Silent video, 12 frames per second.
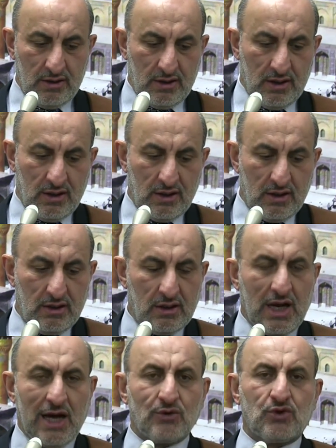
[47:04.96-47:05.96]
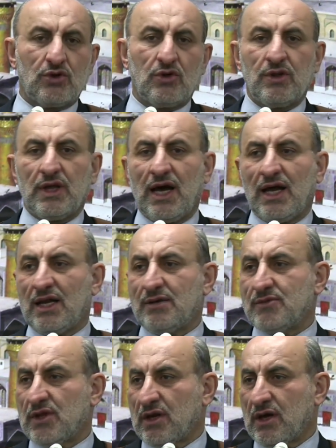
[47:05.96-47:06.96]
How to know the
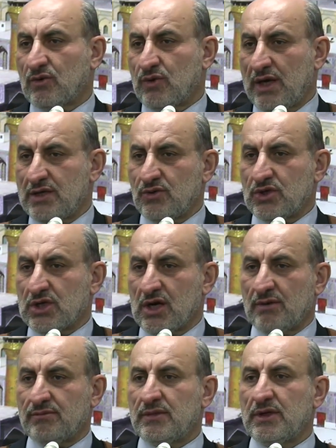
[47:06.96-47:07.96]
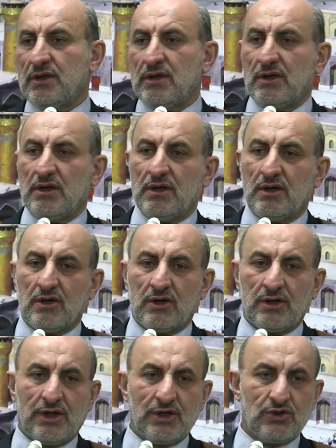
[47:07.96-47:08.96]
A'lam? There are ways which come
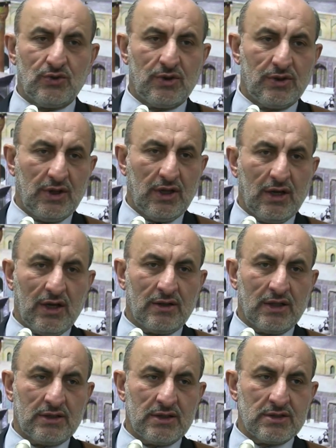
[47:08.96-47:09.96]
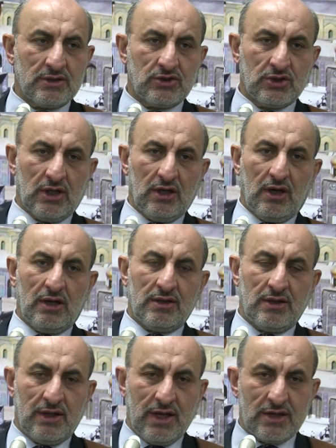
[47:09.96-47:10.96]
on issue 3, and that is inshallah in
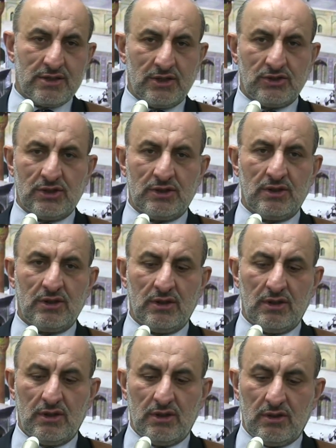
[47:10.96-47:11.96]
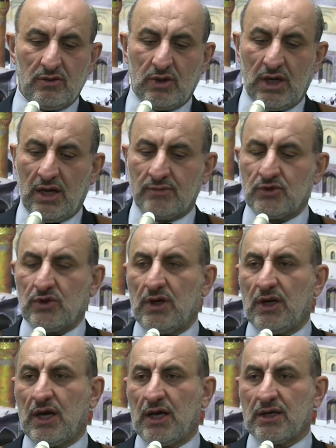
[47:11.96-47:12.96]
the next session.
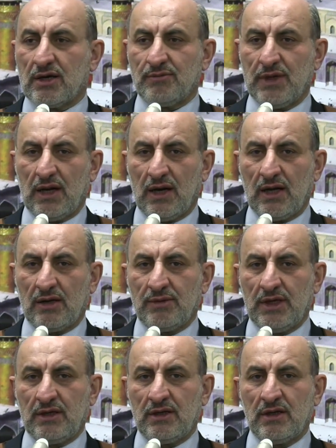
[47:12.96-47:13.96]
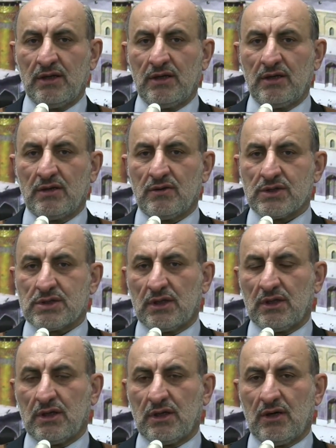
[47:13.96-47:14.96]
Walhamdulillahi Rabbil Alameen, wa
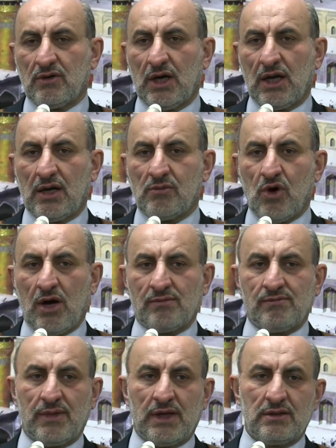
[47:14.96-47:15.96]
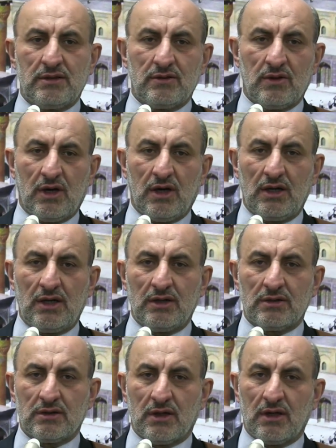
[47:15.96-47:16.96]
sallallahu ala Muhammad wa alihi
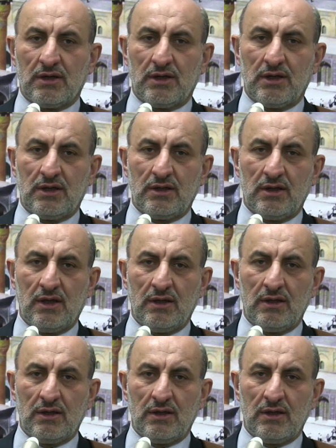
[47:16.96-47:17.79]
al-tahirin.